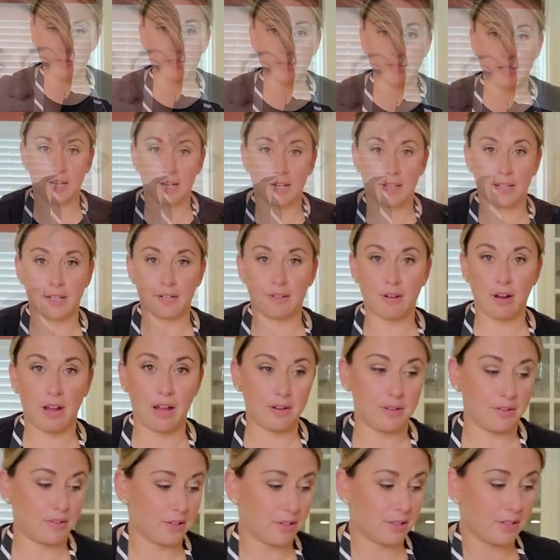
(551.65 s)
It's kind of like
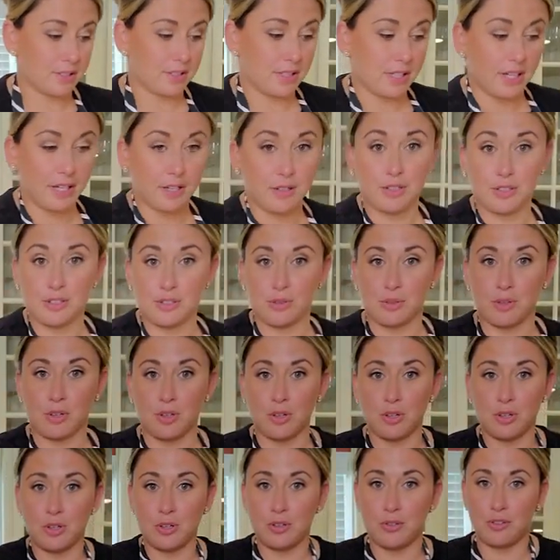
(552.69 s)
Groundhog's Day, you're doing it
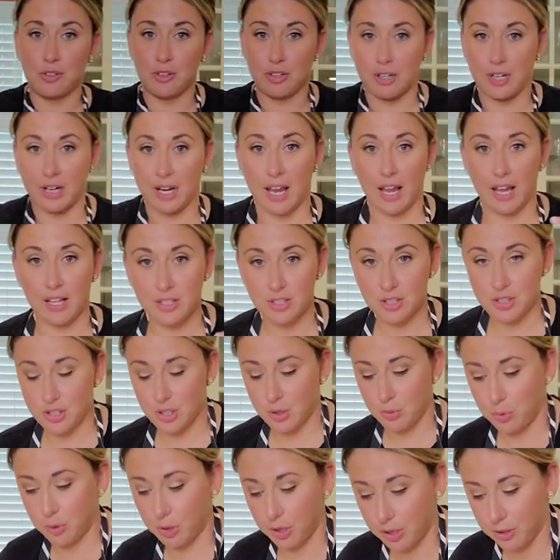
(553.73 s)
all over again.
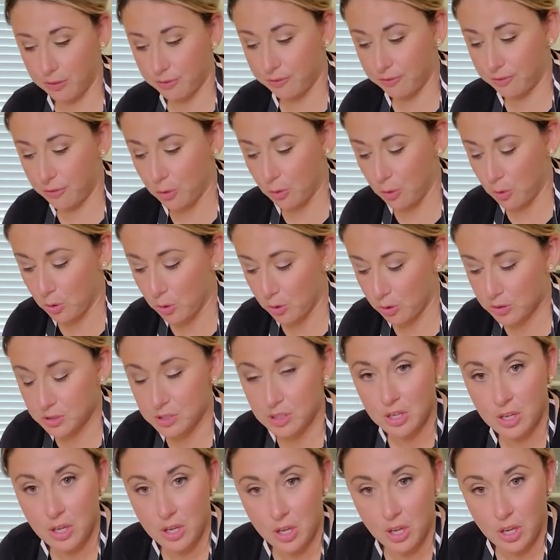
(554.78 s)
So we're gonna fold
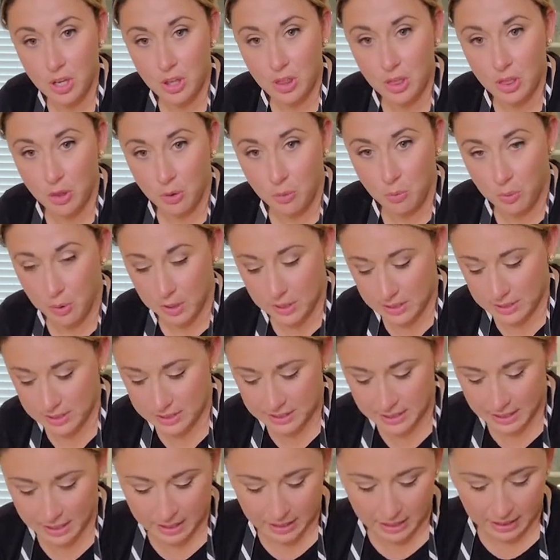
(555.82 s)
the one
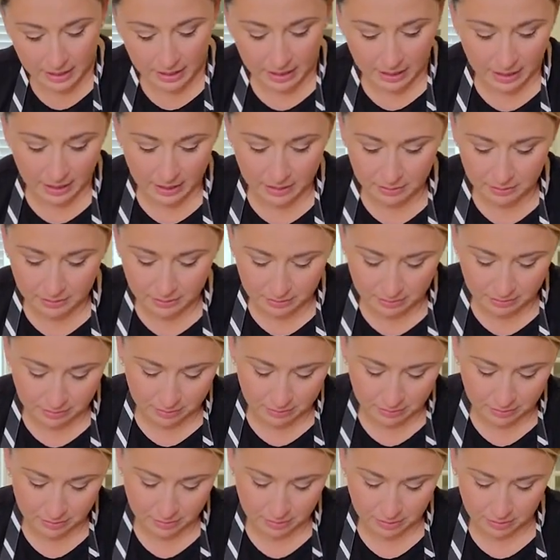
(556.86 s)
side in,
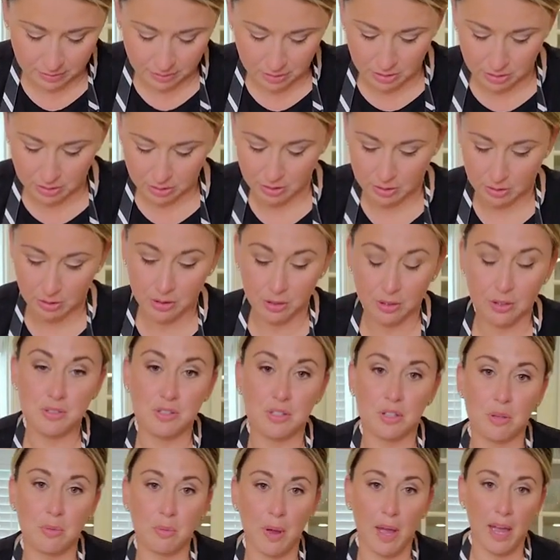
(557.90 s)
2/3
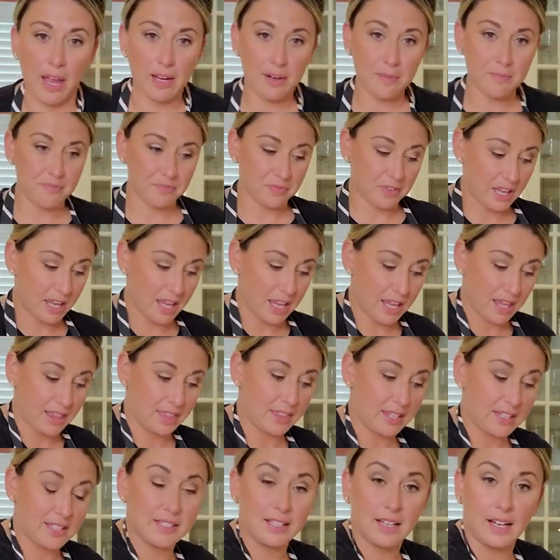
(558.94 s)
of the way.
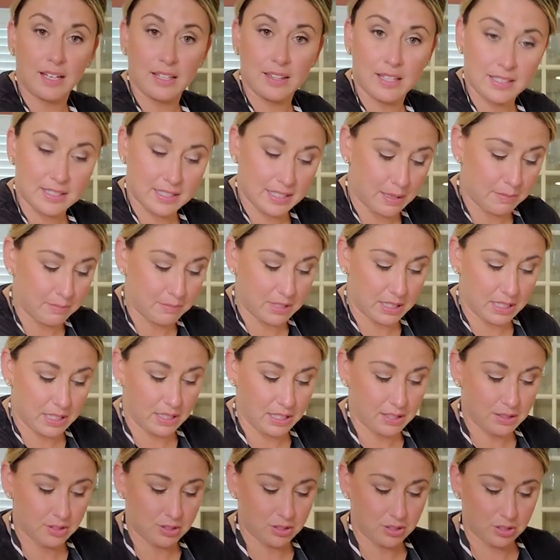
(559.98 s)
The side that's
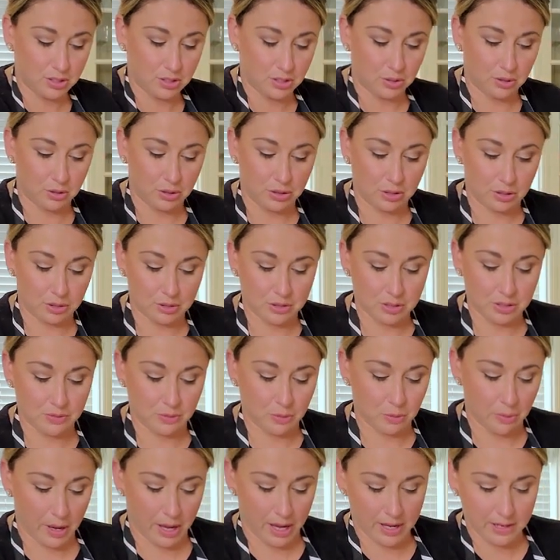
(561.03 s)
empty, 2/3 of the
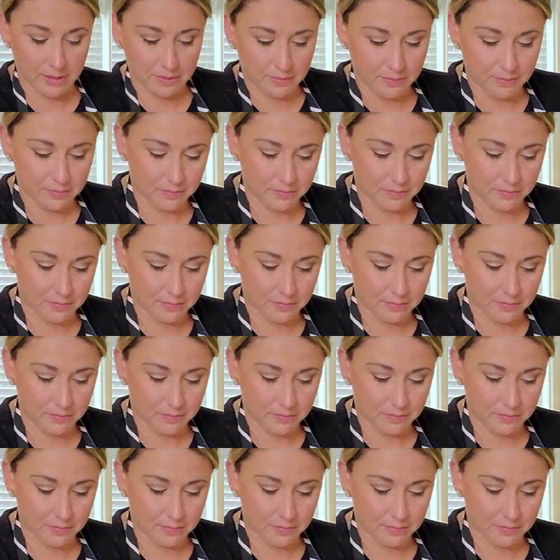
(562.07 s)
way.